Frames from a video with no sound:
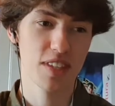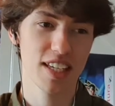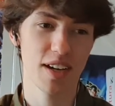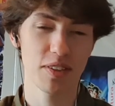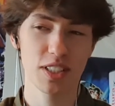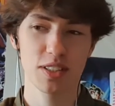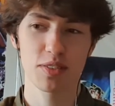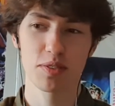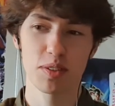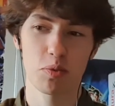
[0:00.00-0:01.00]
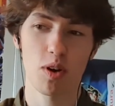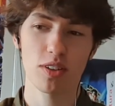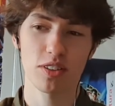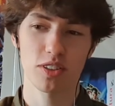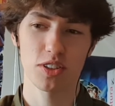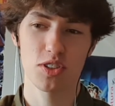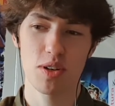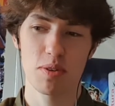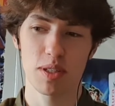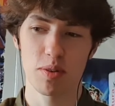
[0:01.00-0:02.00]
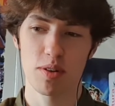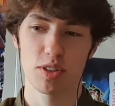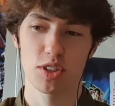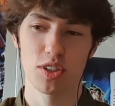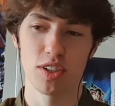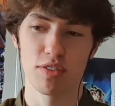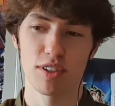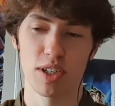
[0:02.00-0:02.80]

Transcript: Yeah, we walked onto a street where they were shooting a film.